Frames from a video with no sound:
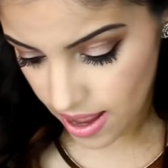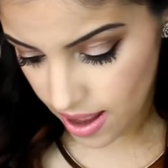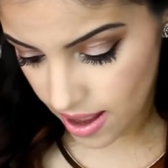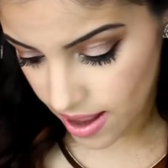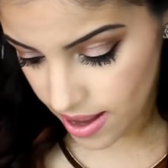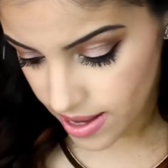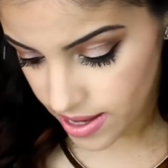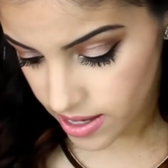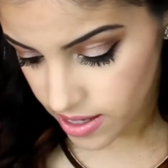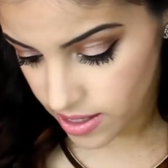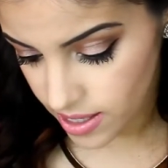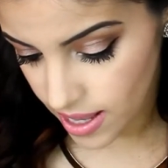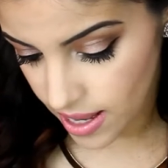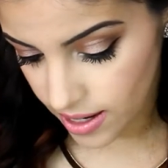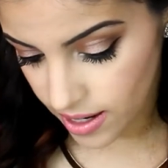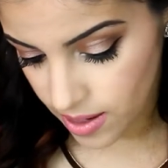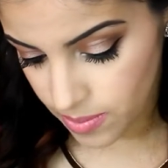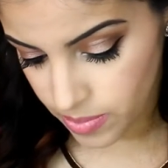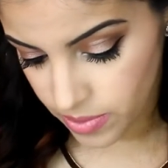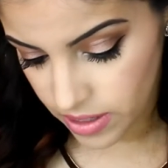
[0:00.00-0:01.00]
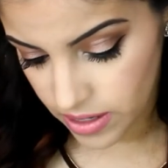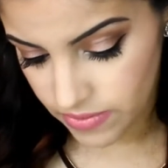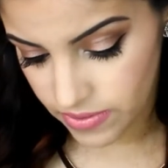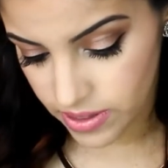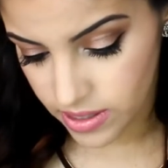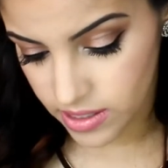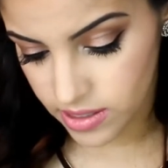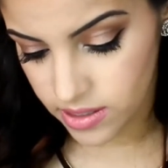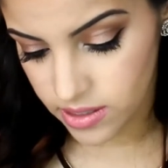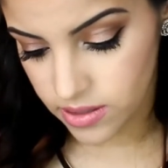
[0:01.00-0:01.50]
I cannot believe
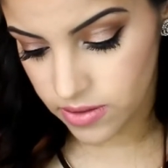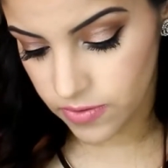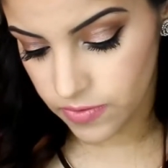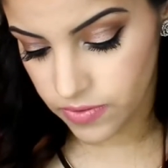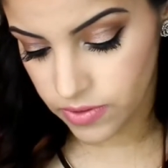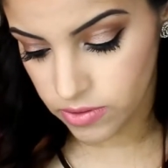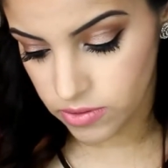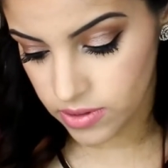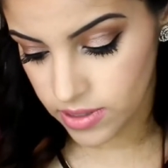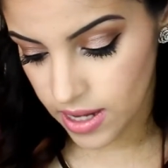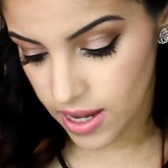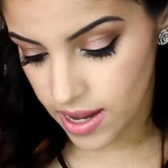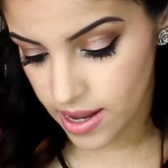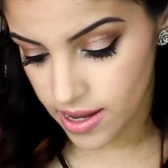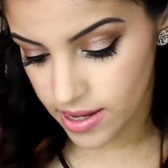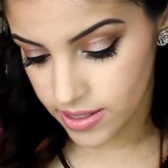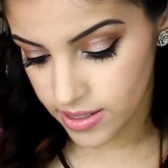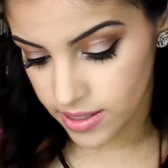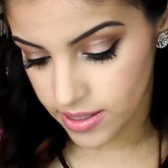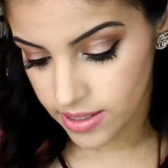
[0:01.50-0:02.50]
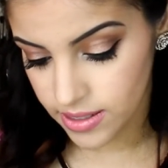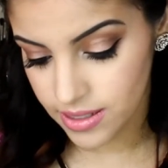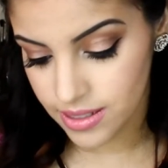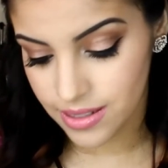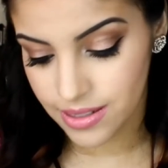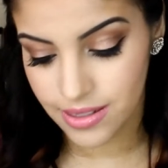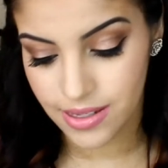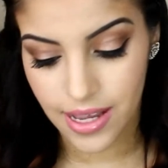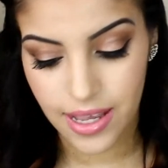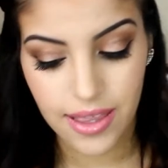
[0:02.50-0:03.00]
that this isn't full size. It
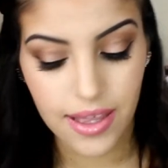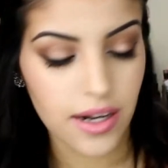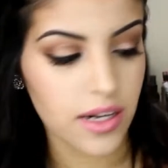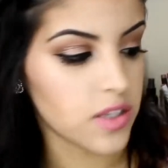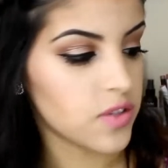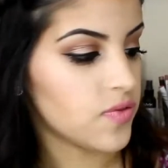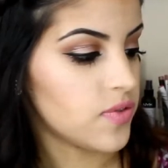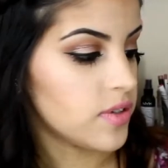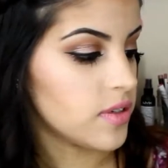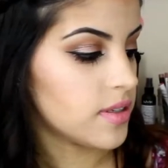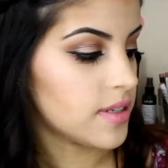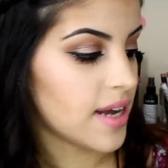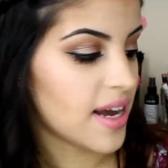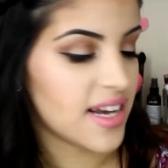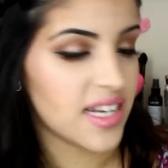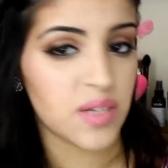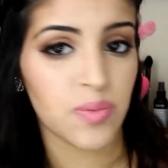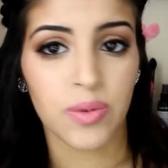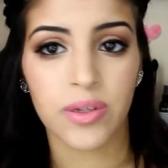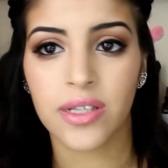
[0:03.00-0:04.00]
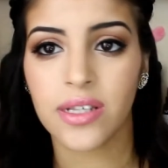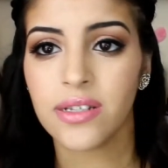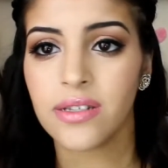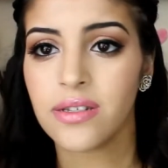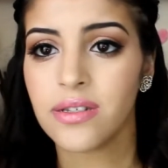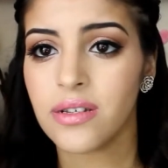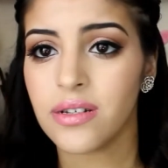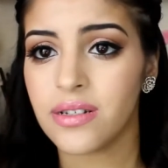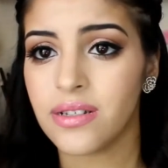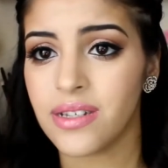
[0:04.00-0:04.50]
doesn't say that it's full size, but this
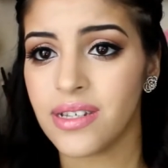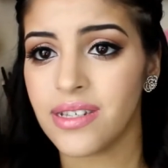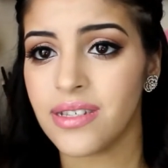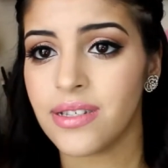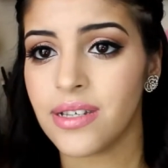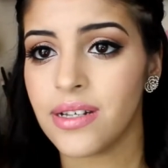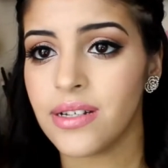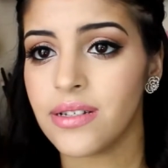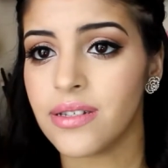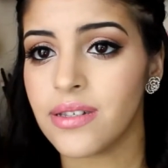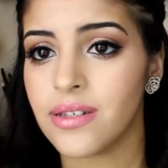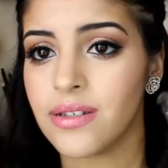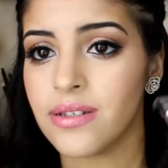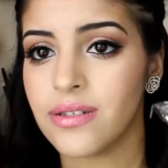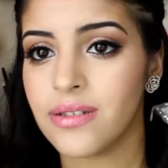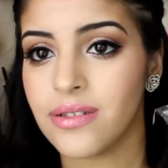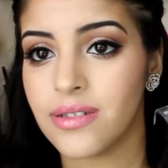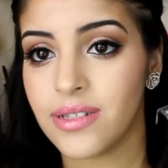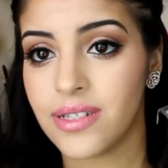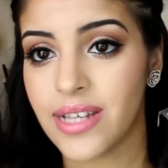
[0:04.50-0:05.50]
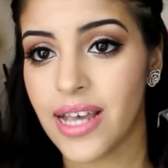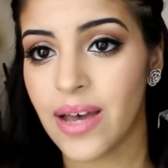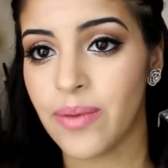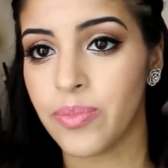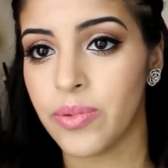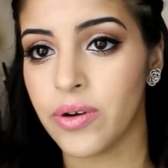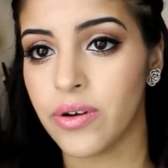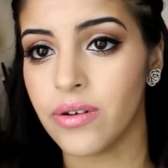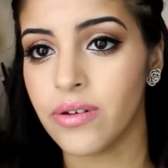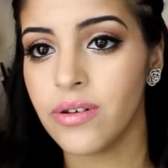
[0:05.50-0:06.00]
is a decent
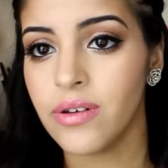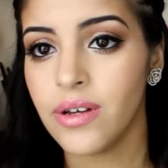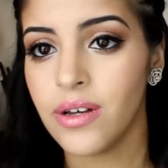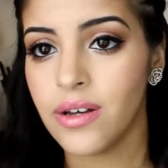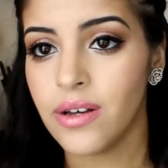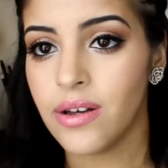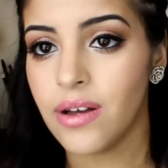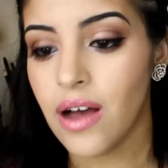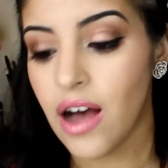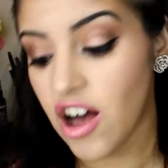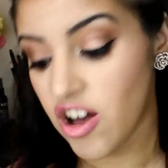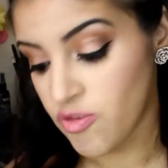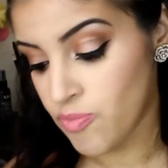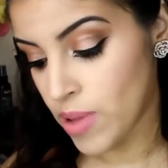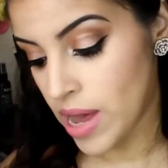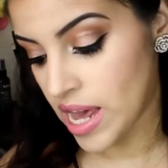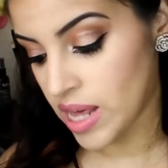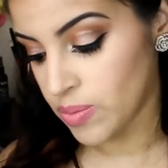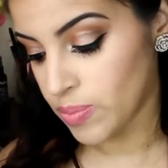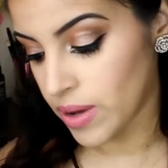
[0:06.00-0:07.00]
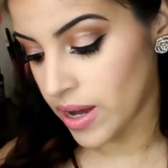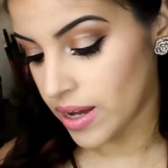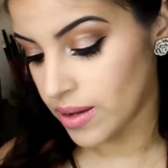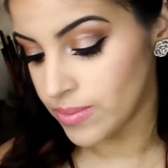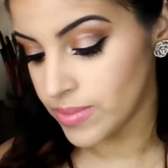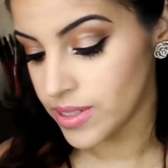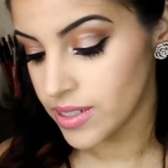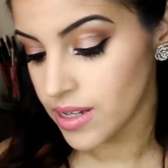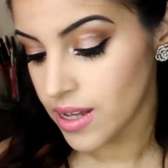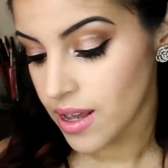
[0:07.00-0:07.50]
sample of bath
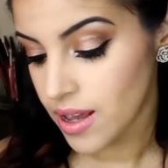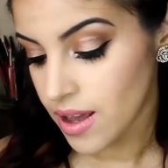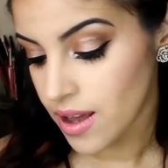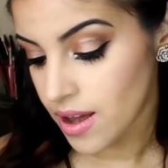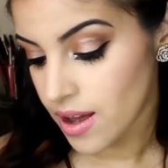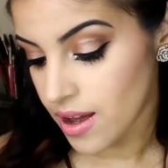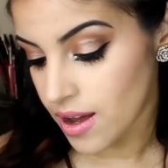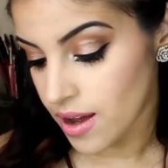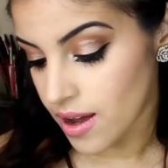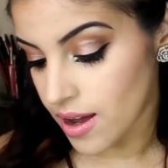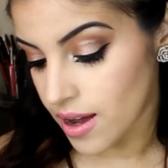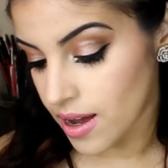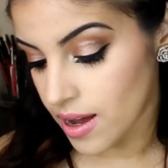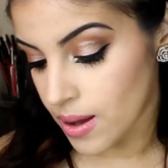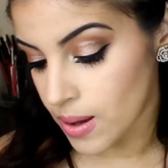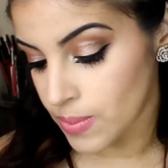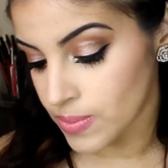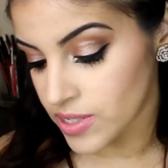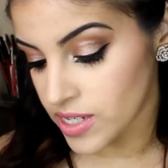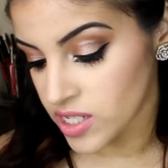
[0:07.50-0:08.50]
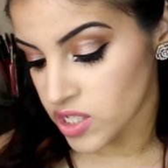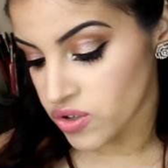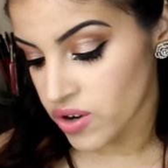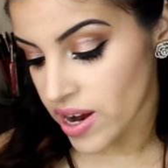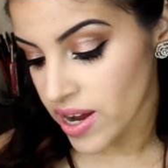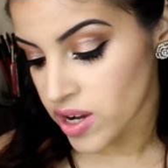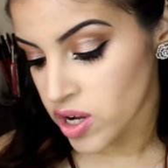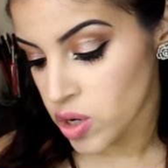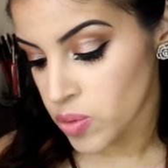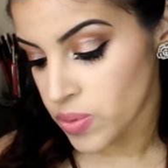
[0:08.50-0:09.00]
bombs. It says,
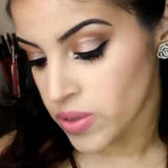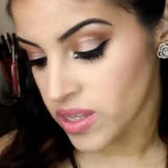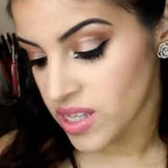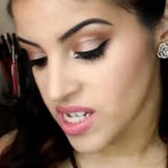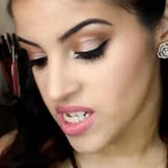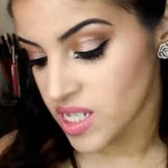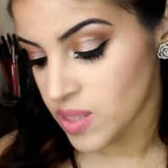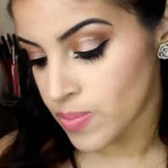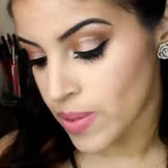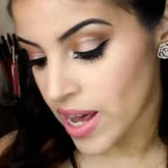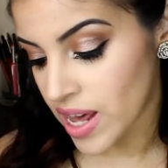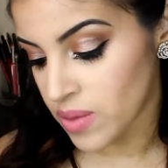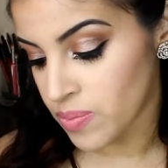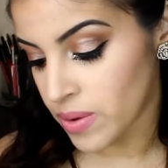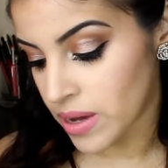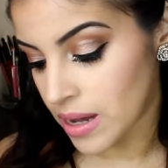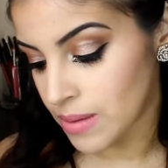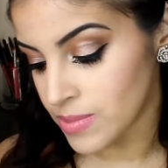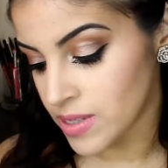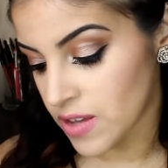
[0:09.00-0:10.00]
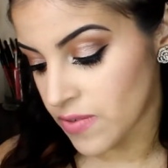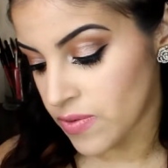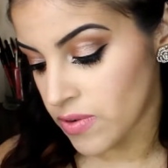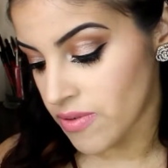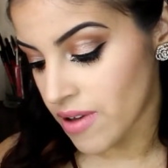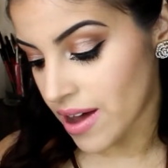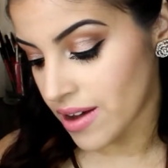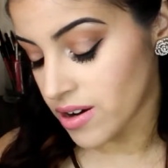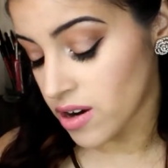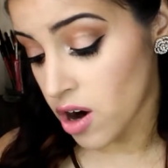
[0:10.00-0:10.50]
crack open these bath bombs if
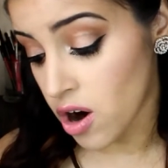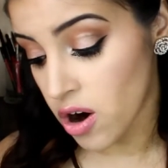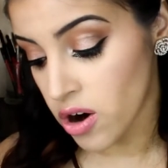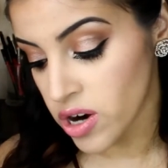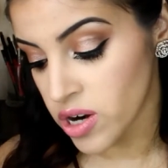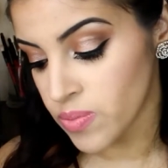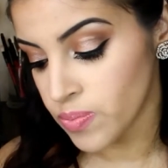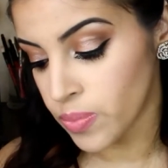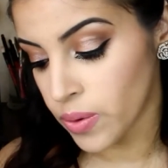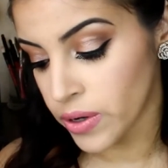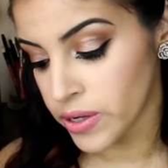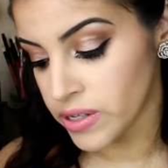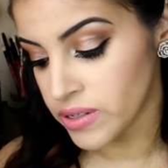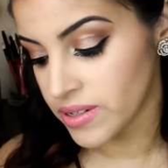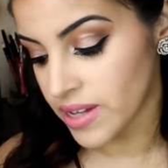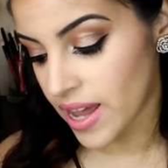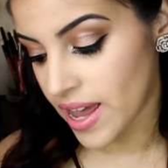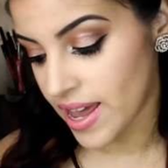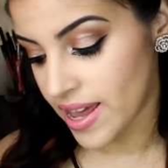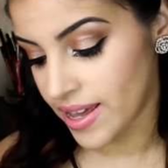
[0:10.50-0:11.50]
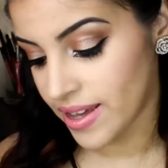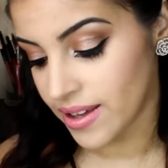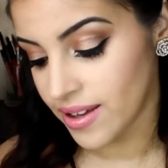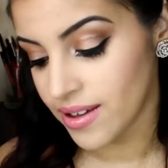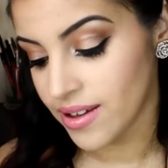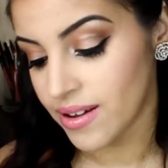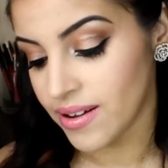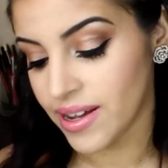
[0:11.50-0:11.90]
you've had a hard-boiled egg.